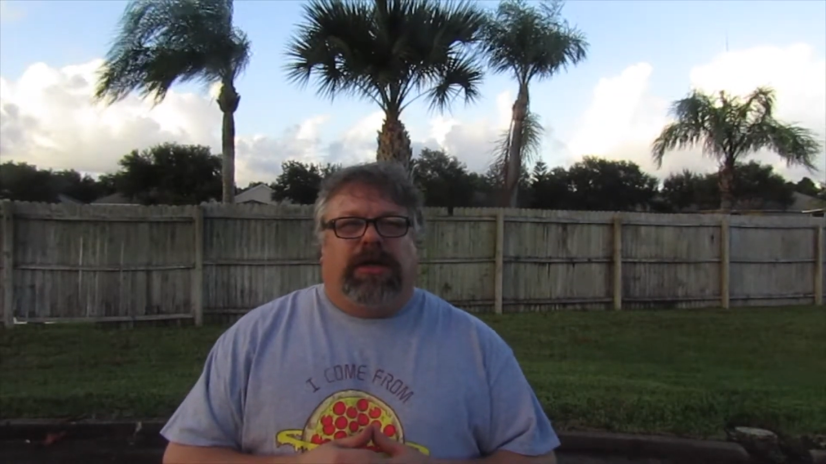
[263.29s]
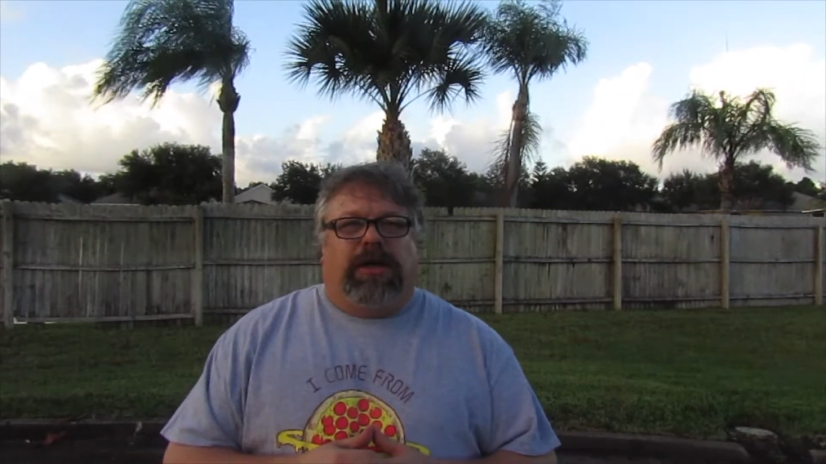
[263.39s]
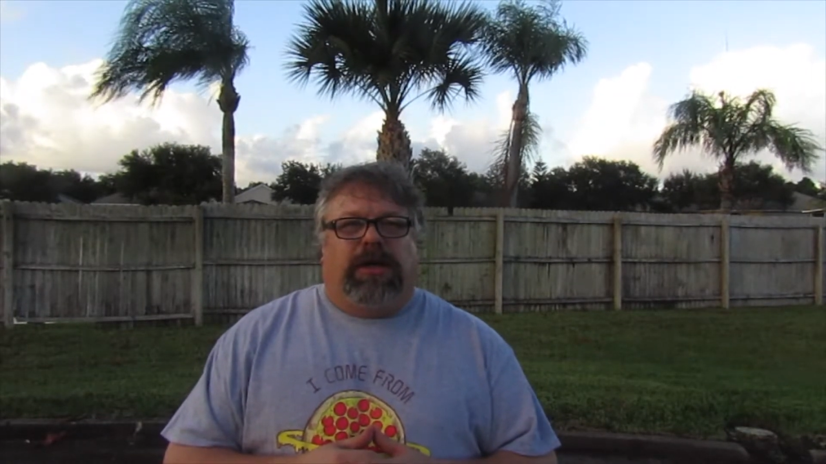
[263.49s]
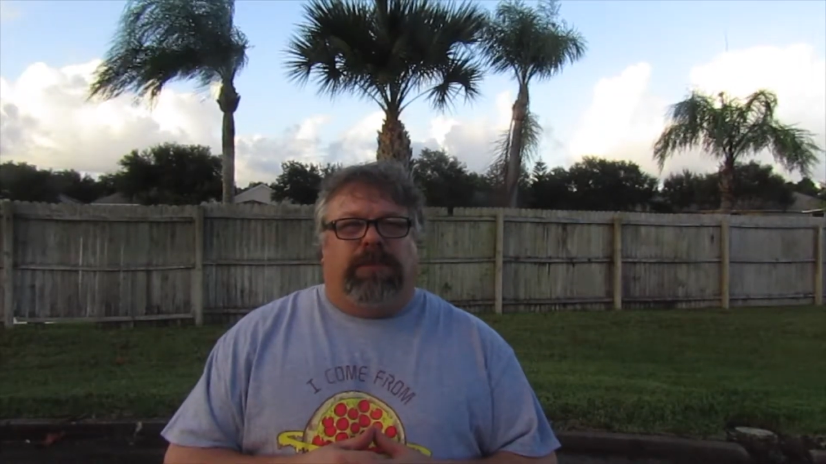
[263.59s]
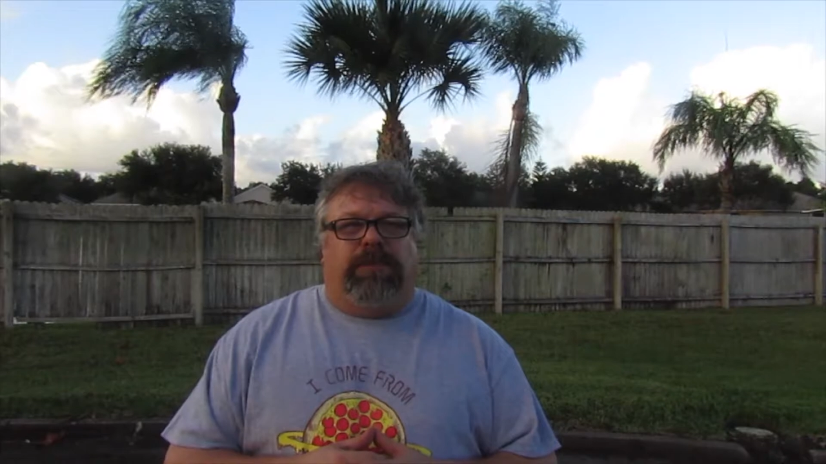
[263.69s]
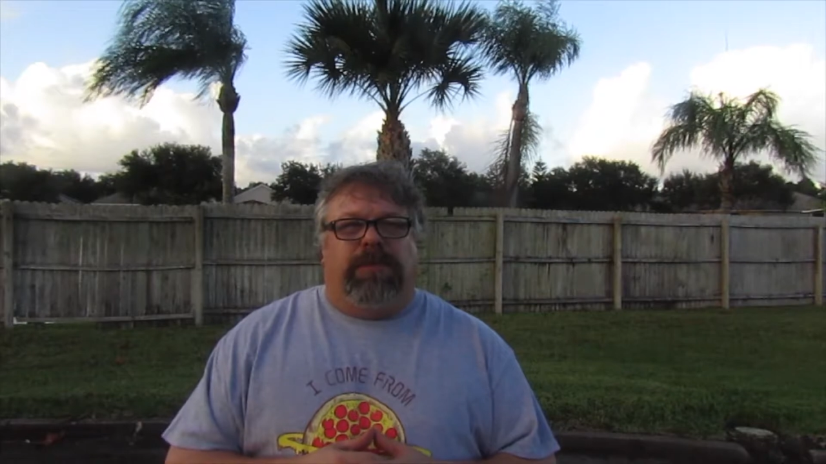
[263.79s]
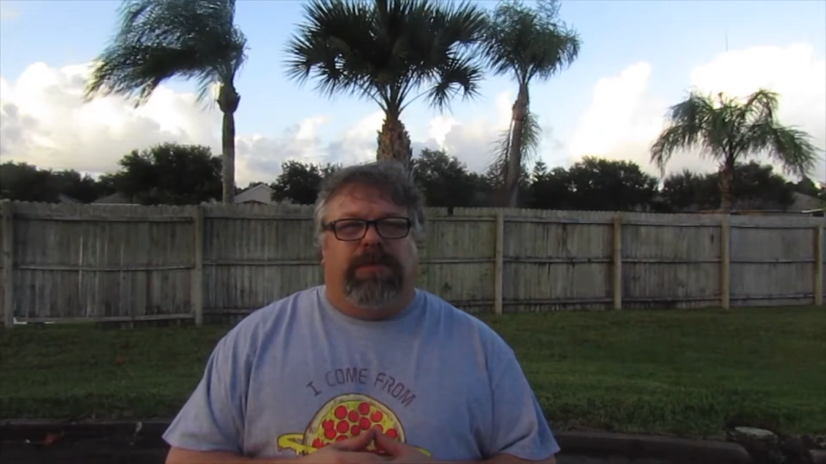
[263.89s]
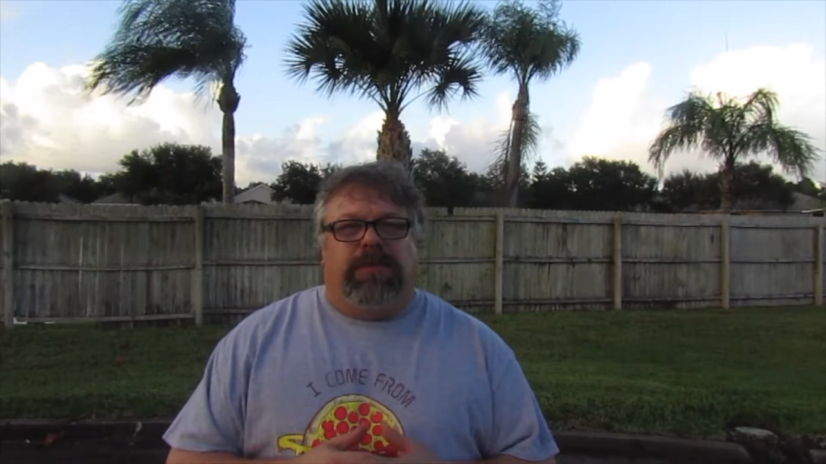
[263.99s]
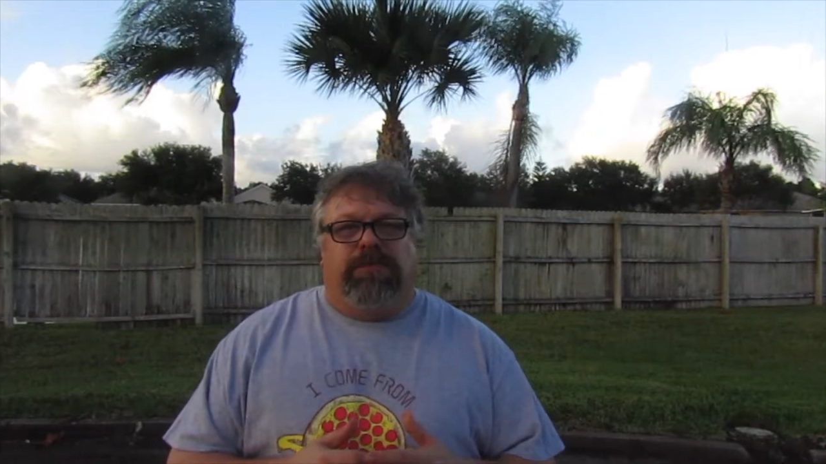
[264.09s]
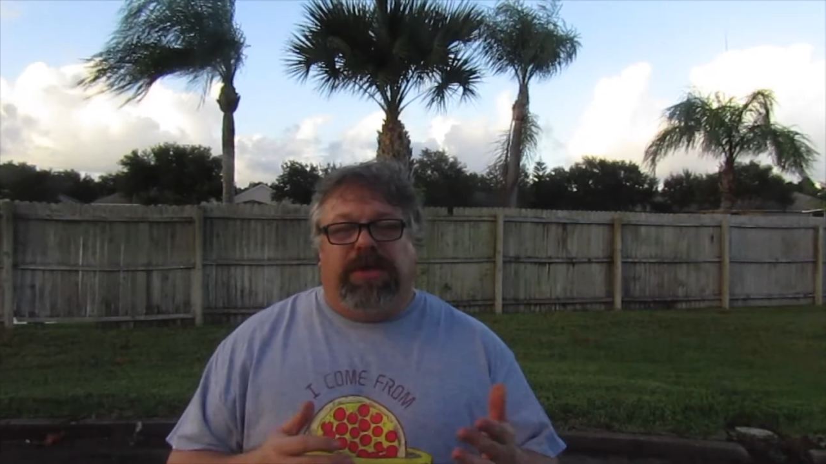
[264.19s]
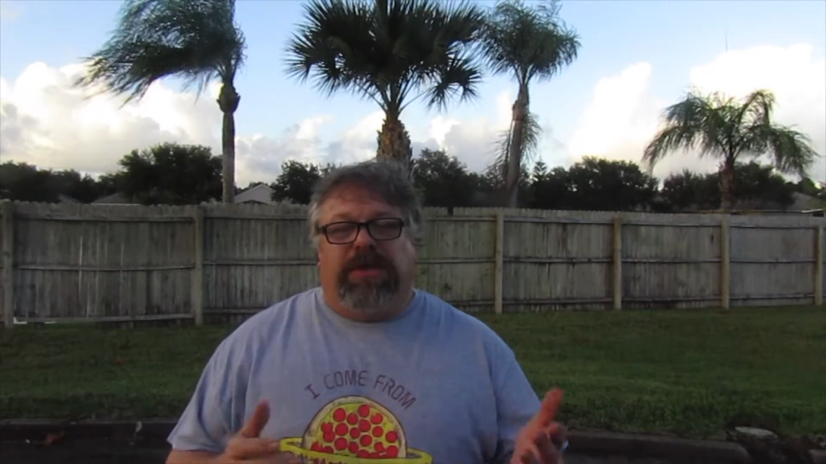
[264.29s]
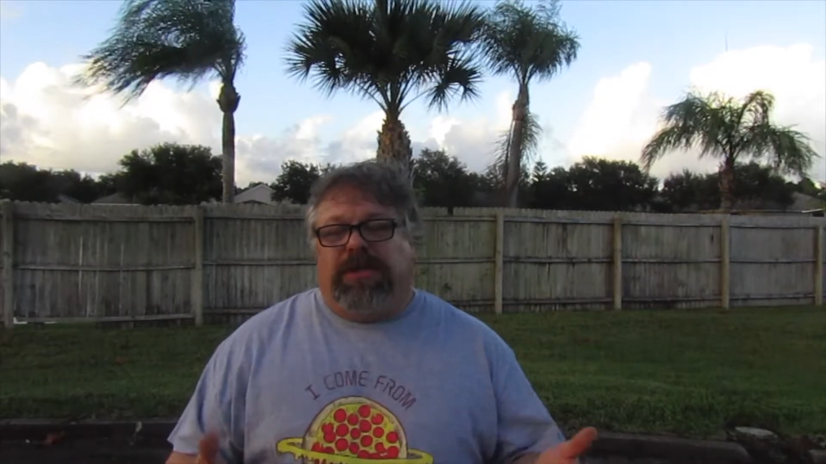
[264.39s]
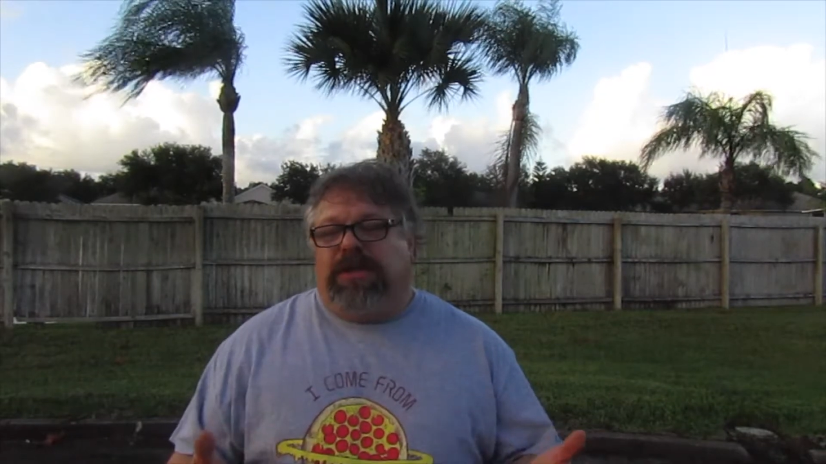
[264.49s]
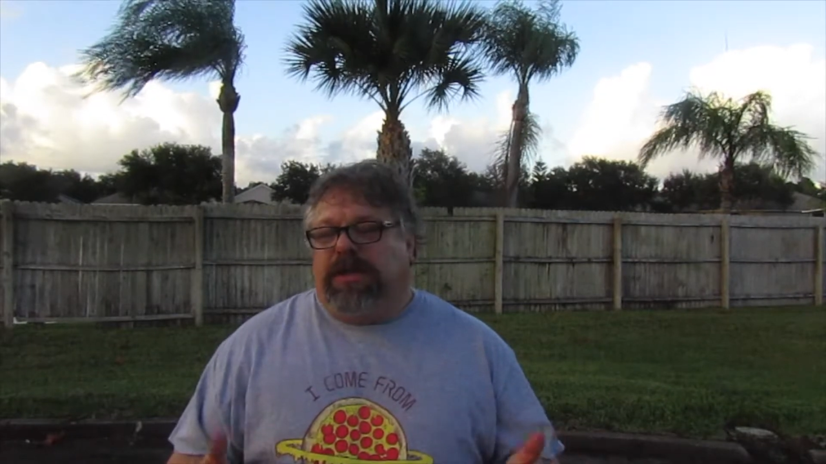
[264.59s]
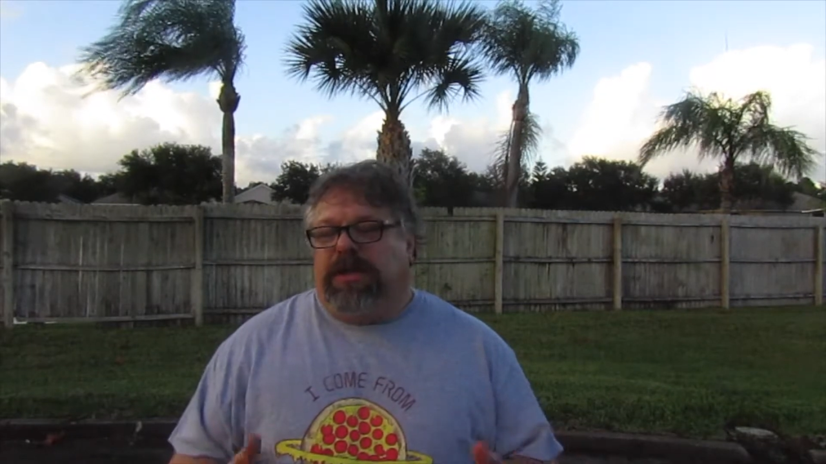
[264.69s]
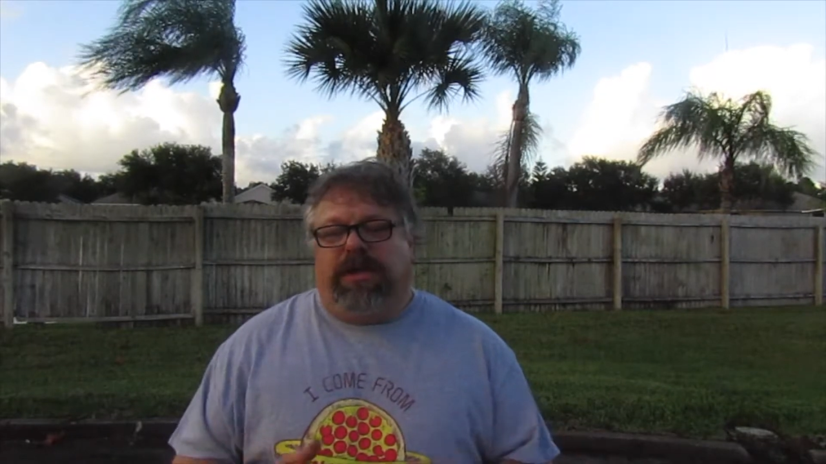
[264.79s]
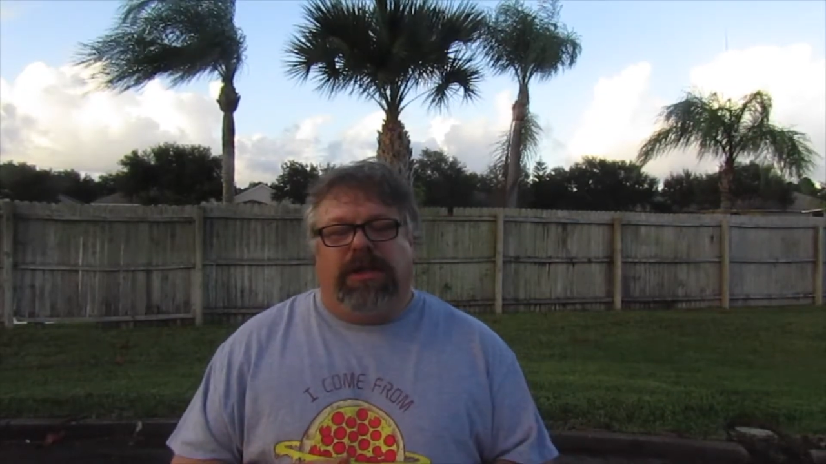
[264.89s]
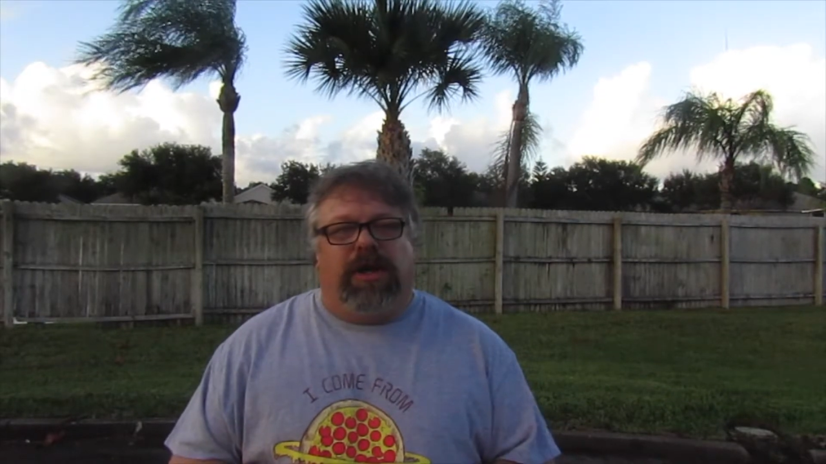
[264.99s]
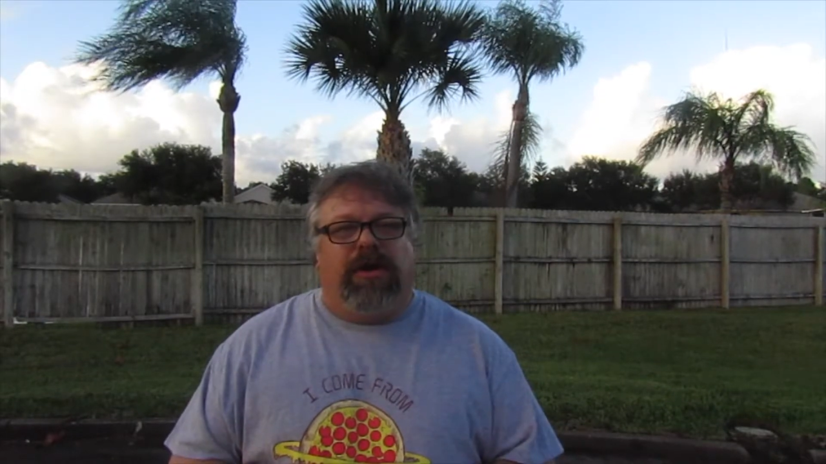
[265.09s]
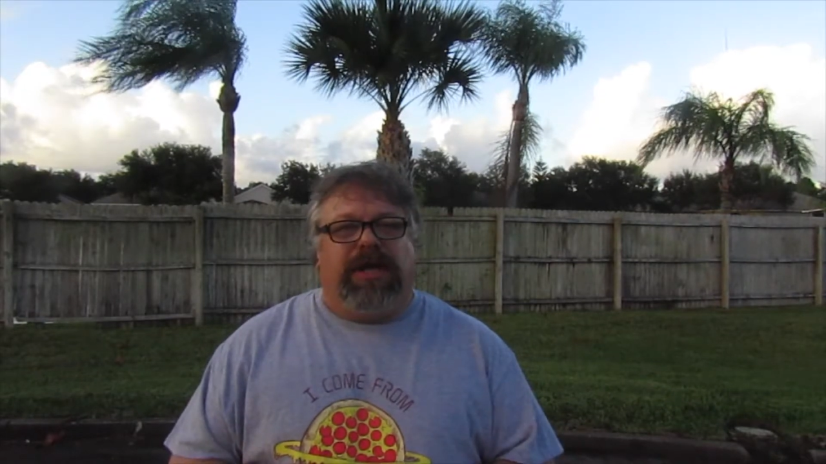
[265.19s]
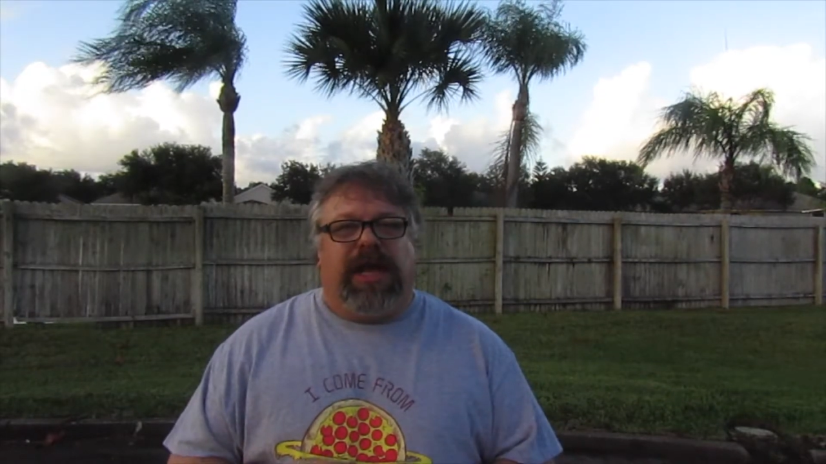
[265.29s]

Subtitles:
But it